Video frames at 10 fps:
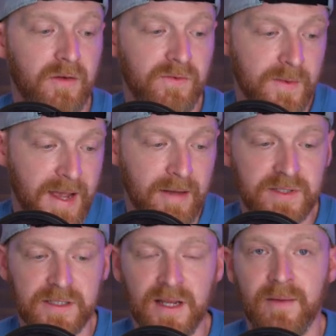from
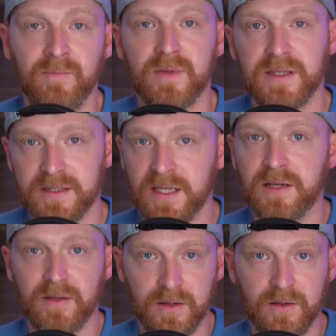Amsterdam. It's
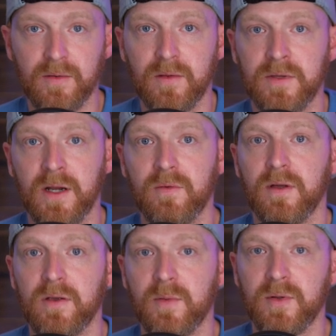in, a
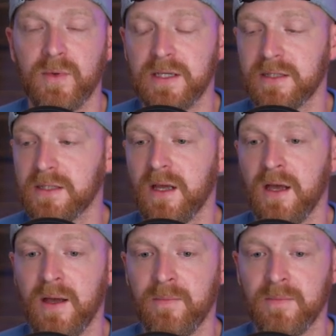couple of weeks,
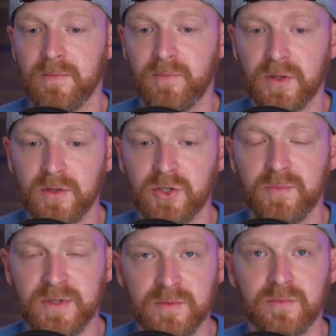but there
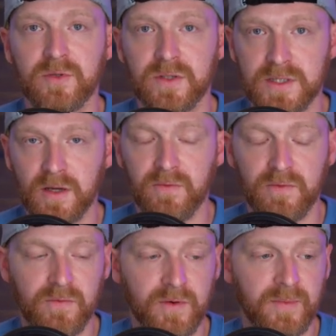should be some good stuff
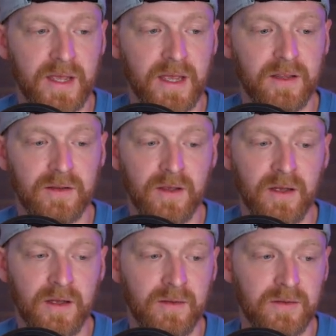from there,
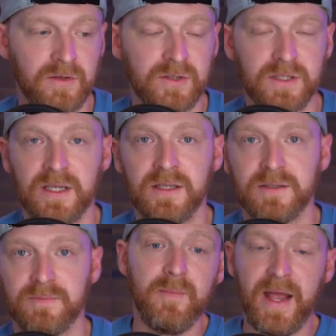usually
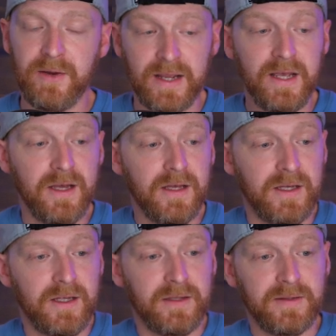is. But anyway,
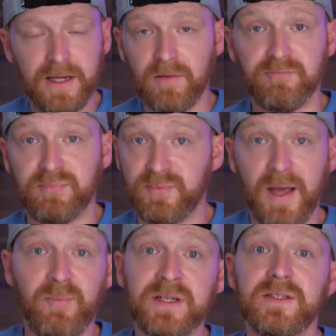
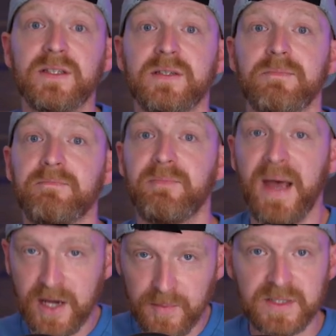that brings us
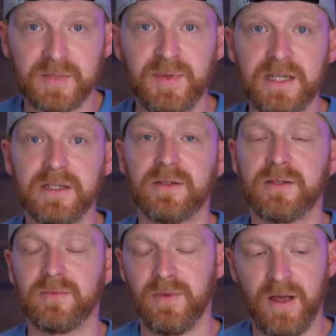back up to speed
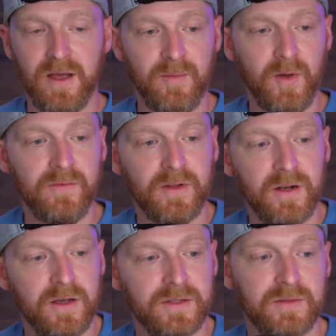over the
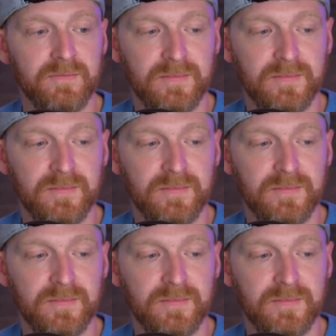last,